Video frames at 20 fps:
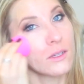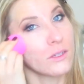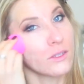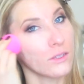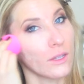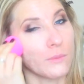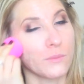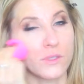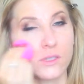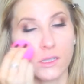
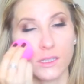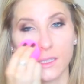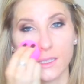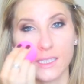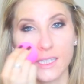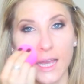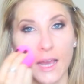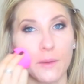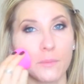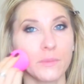So I'm just going to
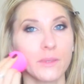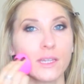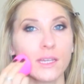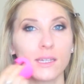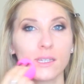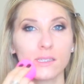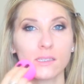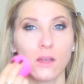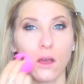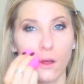dab
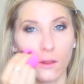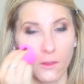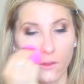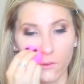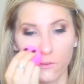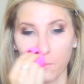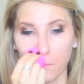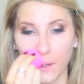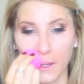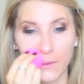this all
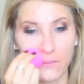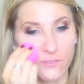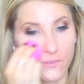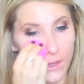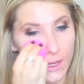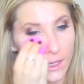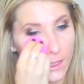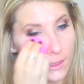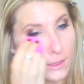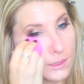over my
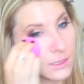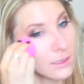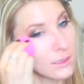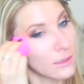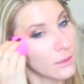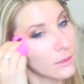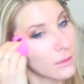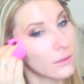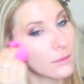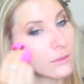face.